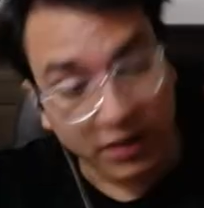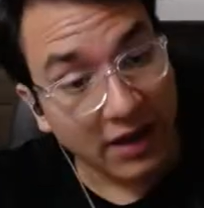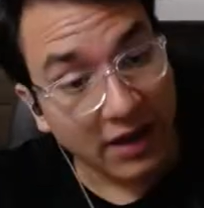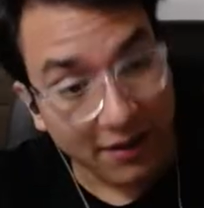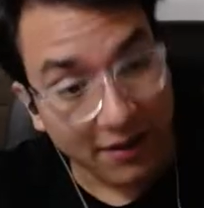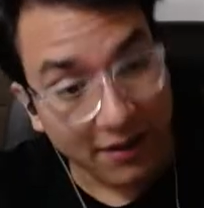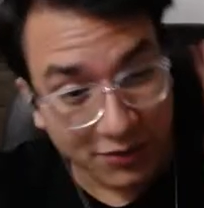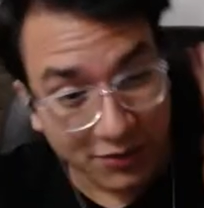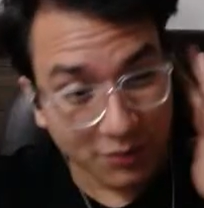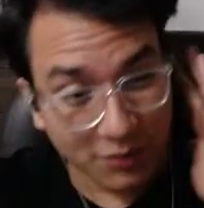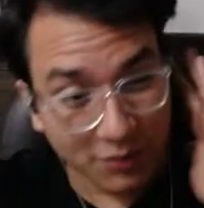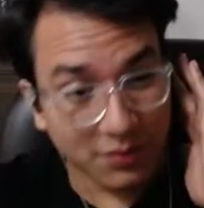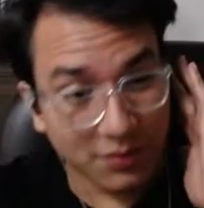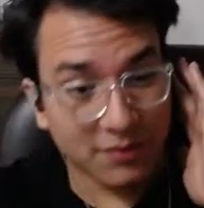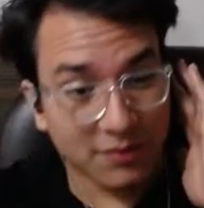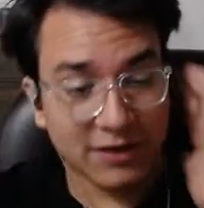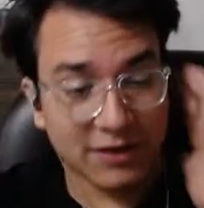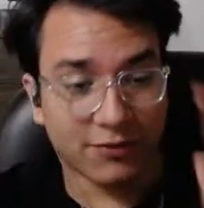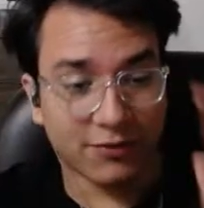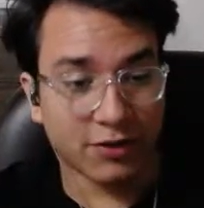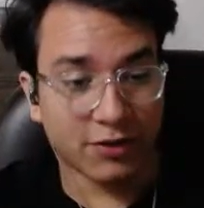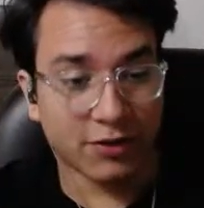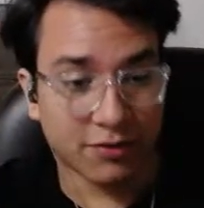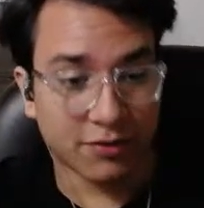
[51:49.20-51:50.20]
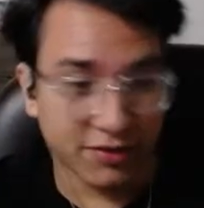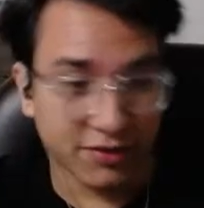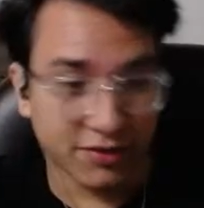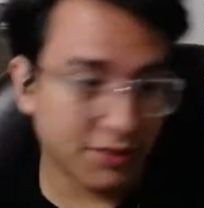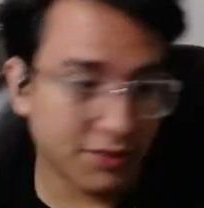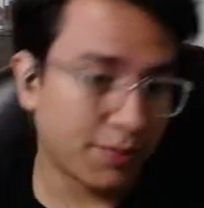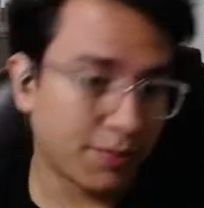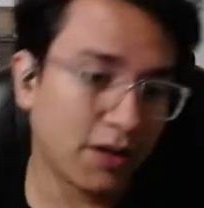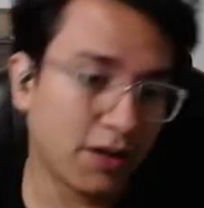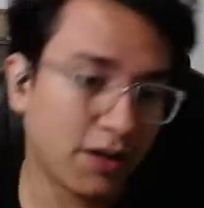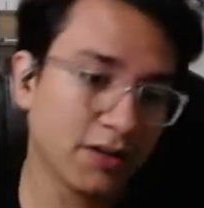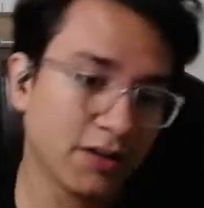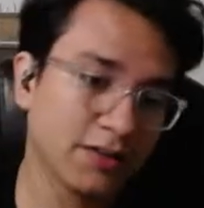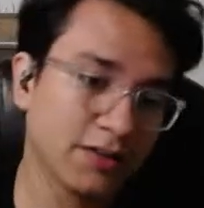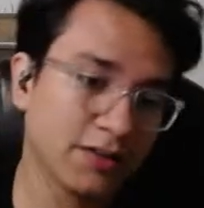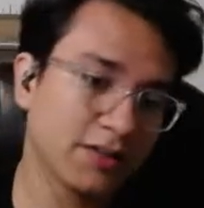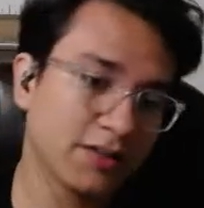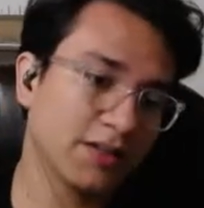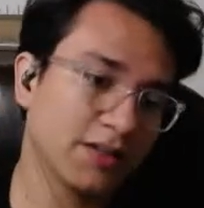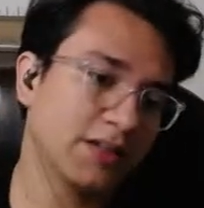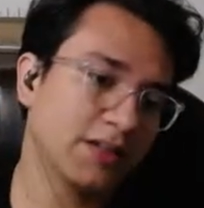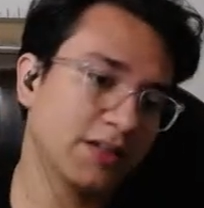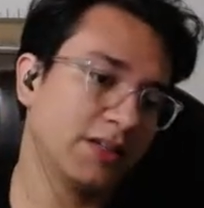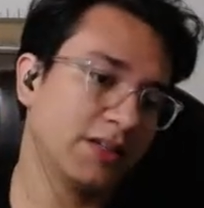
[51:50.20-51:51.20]
implement for the response
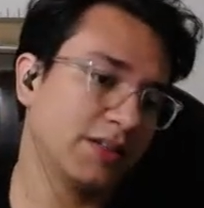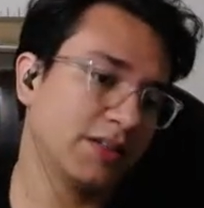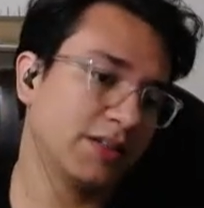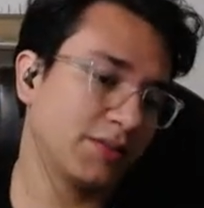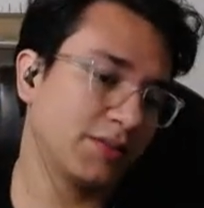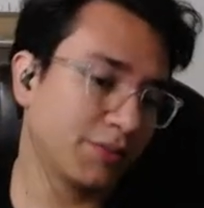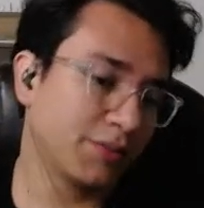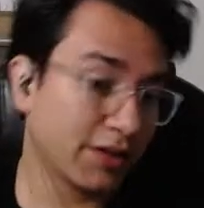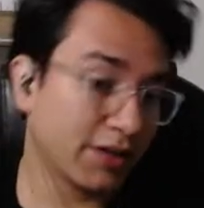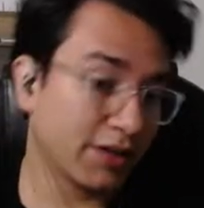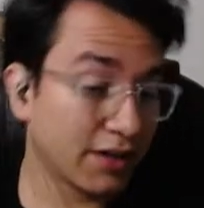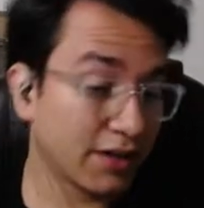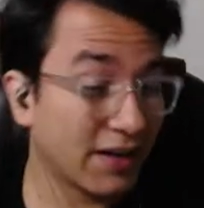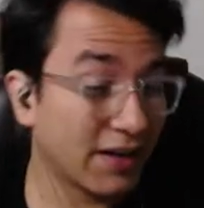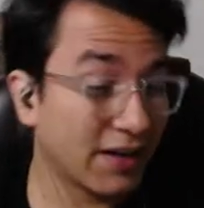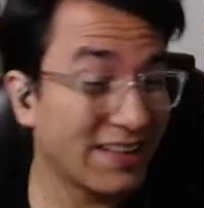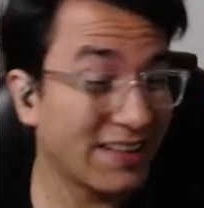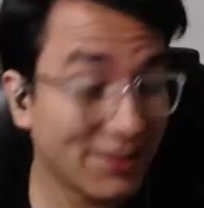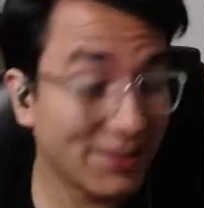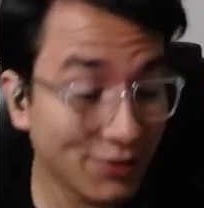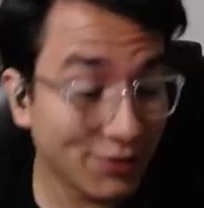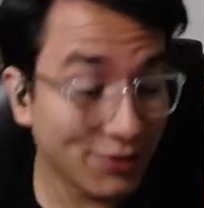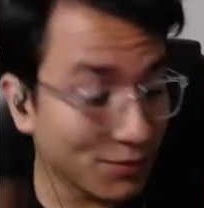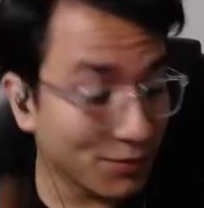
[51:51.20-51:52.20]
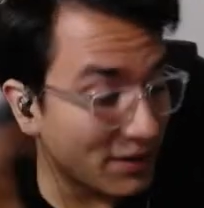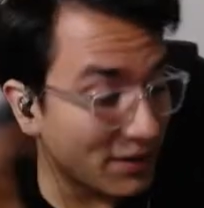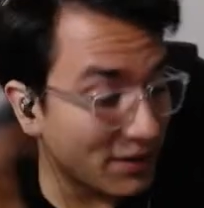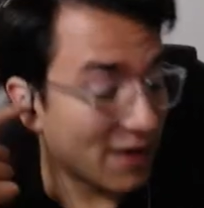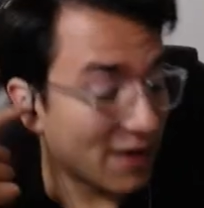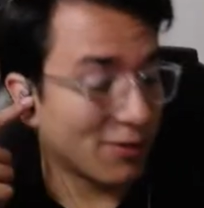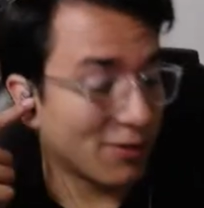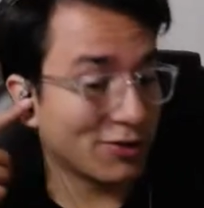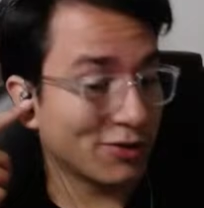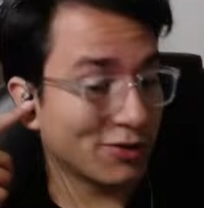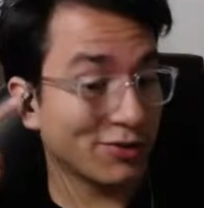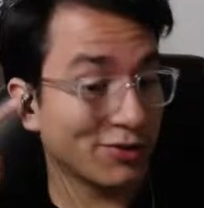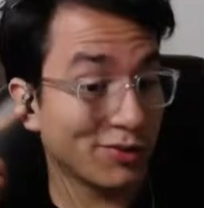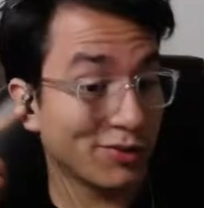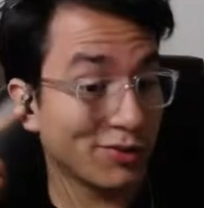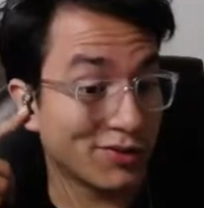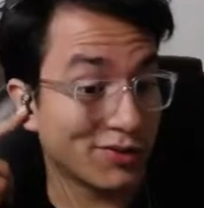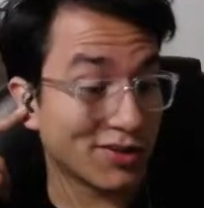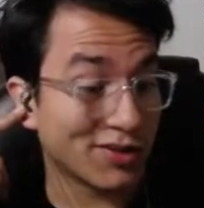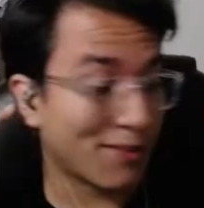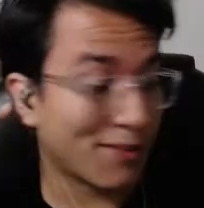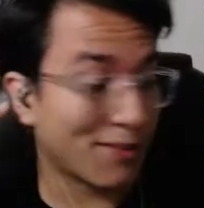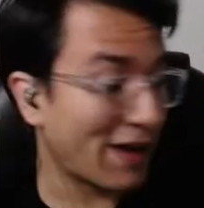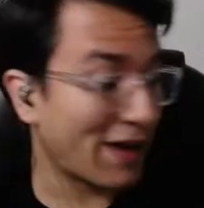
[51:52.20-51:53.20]
is we're gonna need to be able to
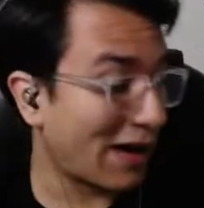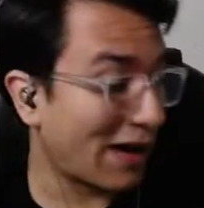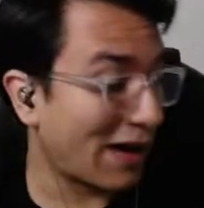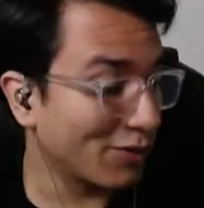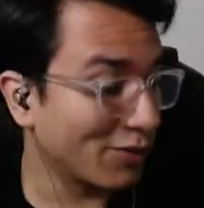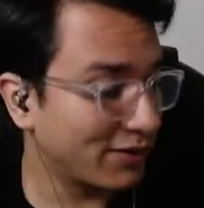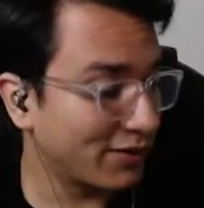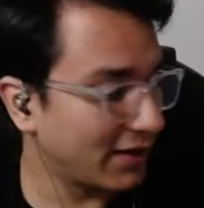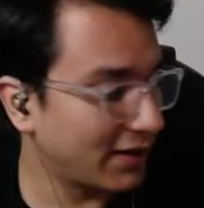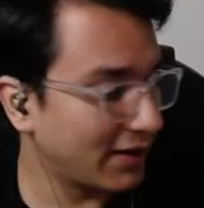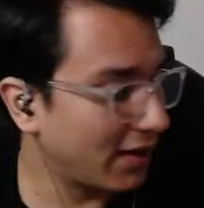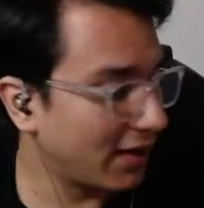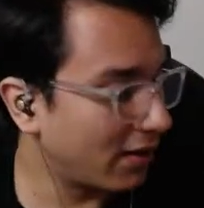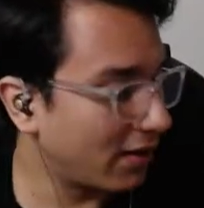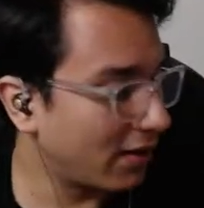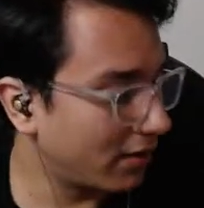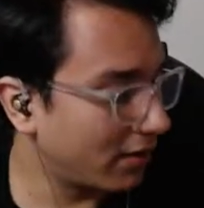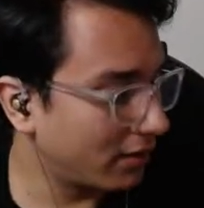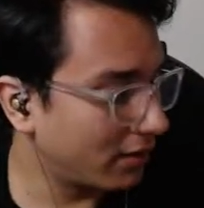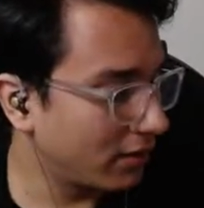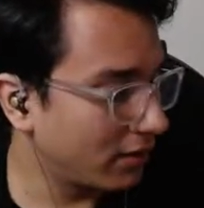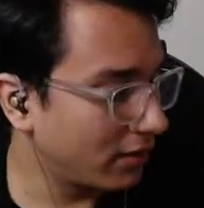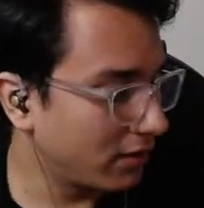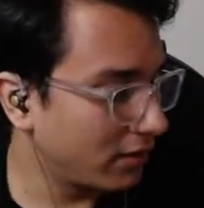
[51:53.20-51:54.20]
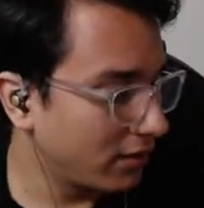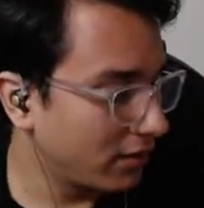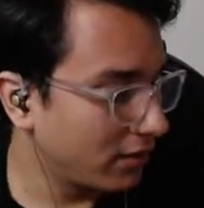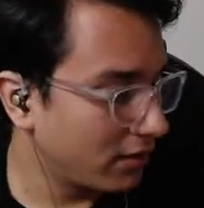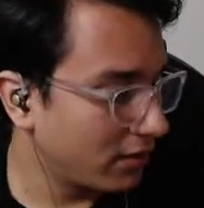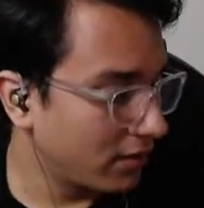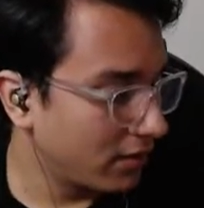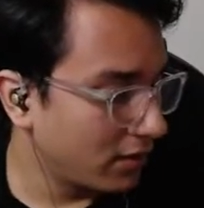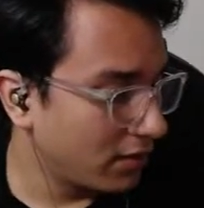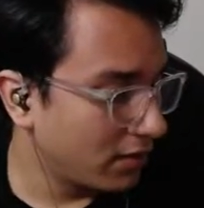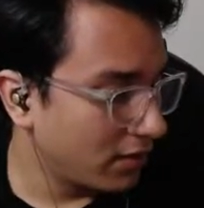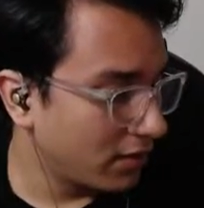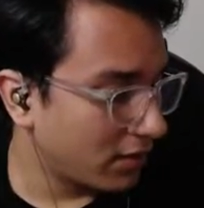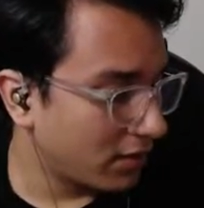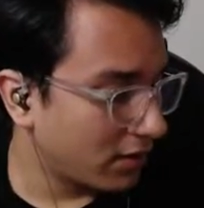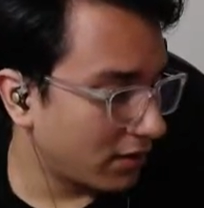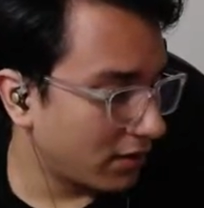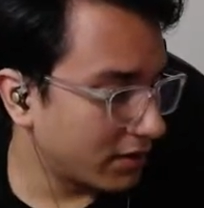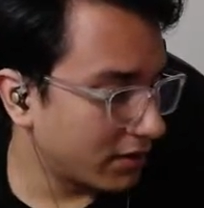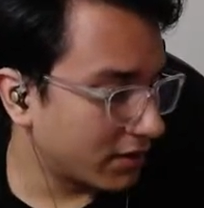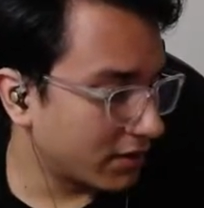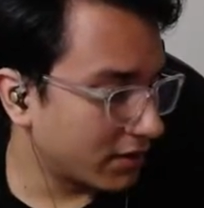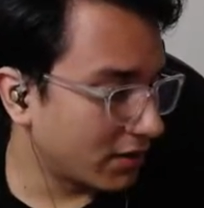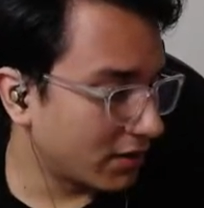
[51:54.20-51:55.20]
somehow tell, how do you
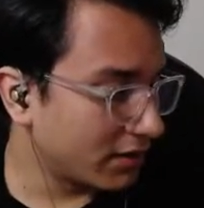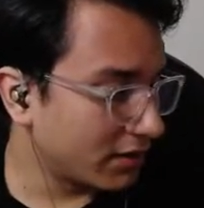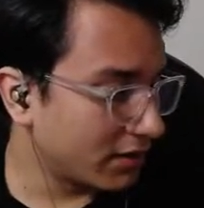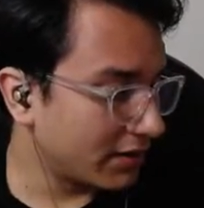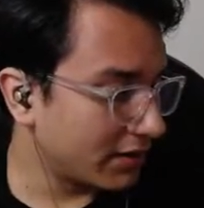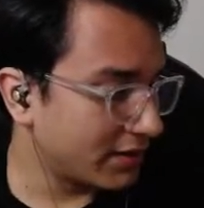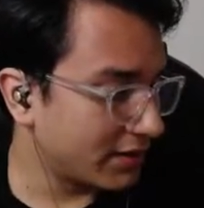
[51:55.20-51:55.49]
call this?